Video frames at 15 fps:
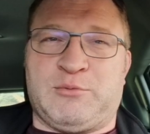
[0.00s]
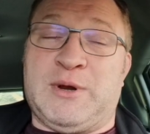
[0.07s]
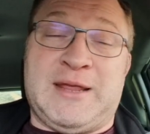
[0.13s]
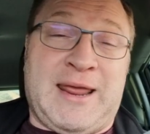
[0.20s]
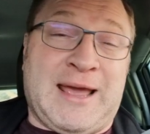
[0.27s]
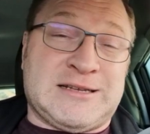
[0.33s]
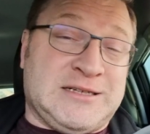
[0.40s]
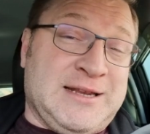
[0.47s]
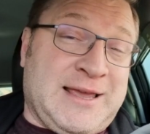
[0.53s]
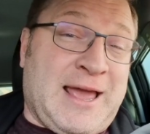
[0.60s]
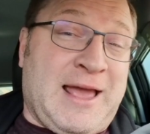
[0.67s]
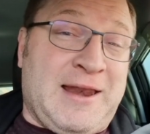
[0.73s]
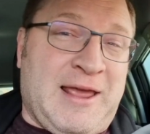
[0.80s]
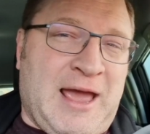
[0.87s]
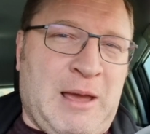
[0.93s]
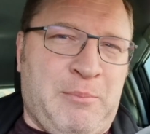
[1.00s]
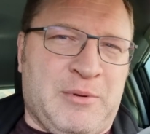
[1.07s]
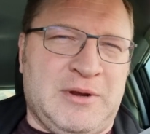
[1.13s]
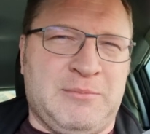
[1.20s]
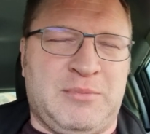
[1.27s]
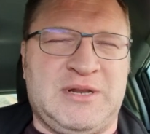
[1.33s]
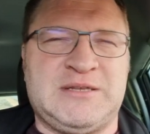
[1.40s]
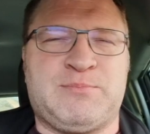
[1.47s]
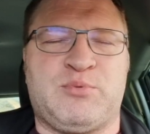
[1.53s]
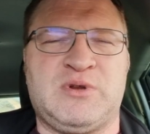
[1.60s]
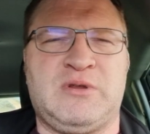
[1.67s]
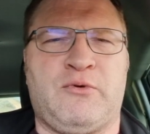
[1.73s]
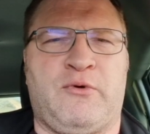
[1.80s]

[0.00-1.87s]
Well, it actually can happen, but it's pretty